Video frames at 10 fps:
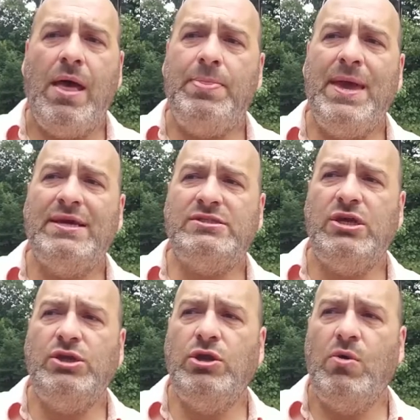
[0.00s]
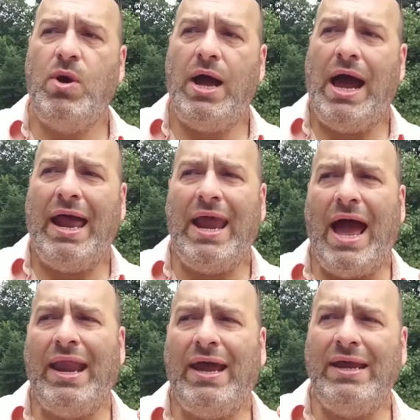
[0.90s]
there's you know and
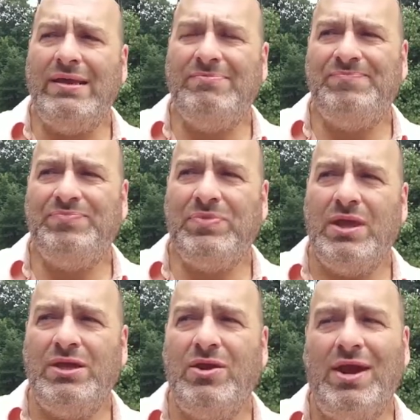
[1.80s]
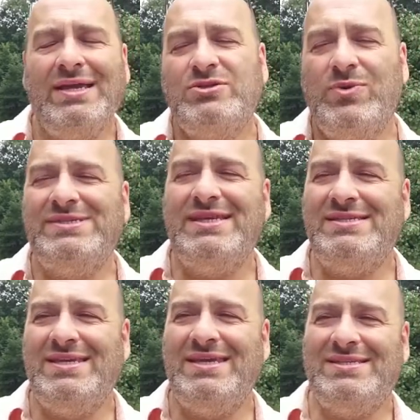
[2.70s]
and i you know it's always
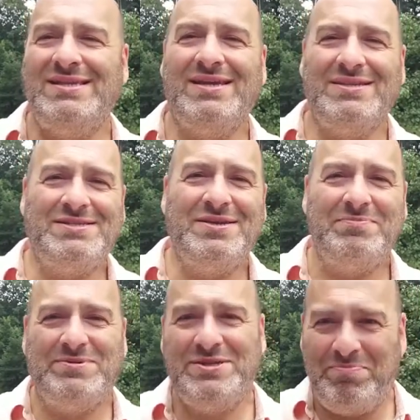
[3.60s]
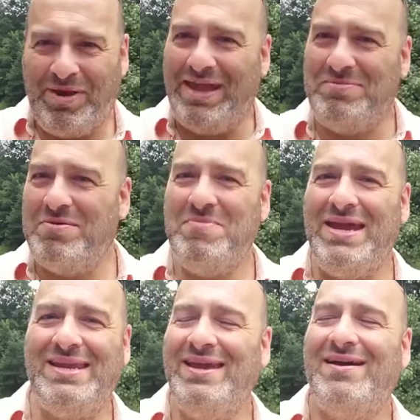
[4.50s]
easy to to to blame the
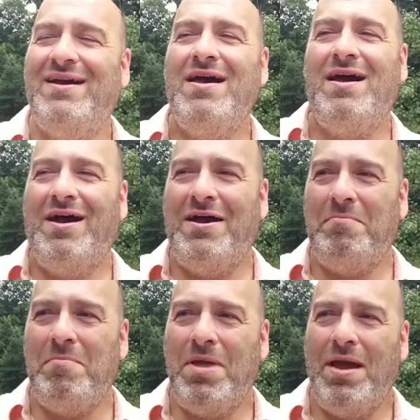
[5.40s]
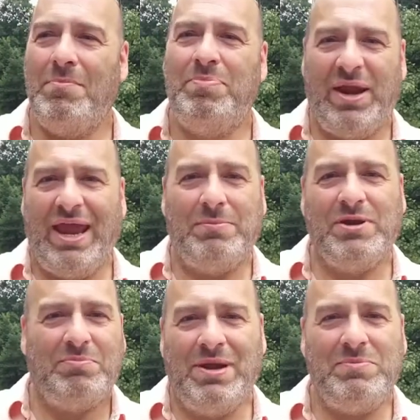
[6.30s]
media um but i am
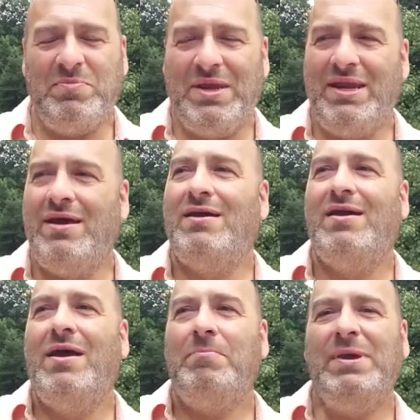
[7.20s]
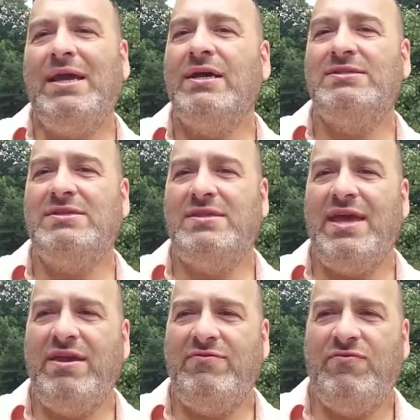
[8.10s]
going to blame the media because
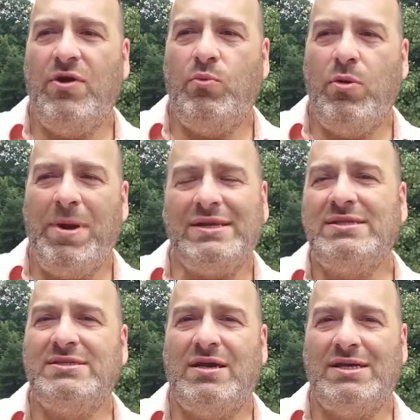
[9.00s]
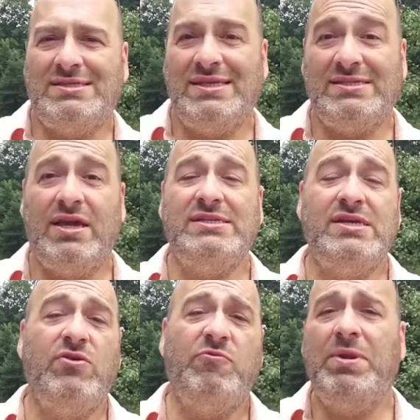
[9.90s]
they've romanticized this
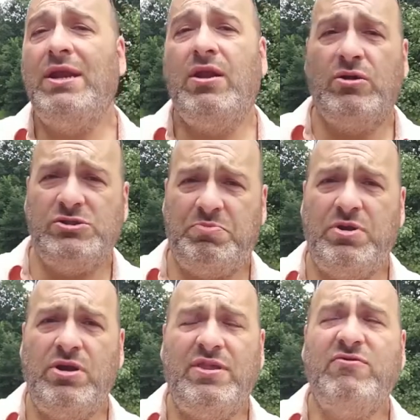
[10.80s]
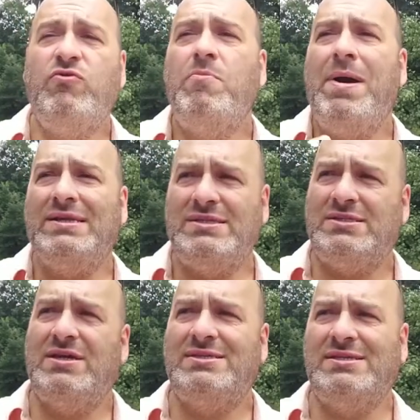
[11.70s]
idea of being an entrepreneur. They've
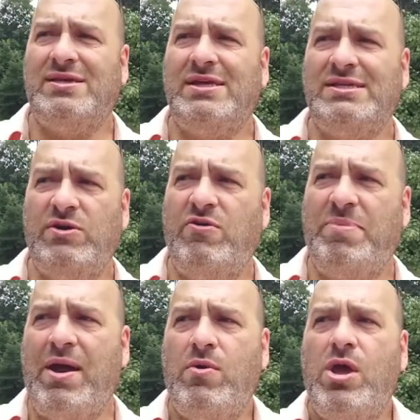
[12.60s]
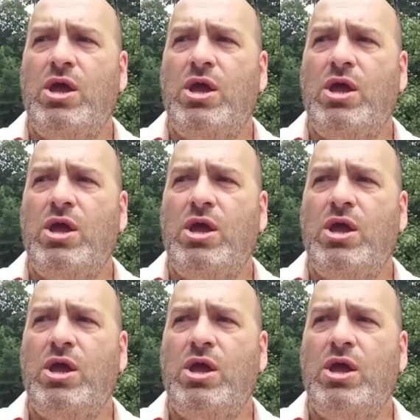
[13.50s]
romanticized this idea about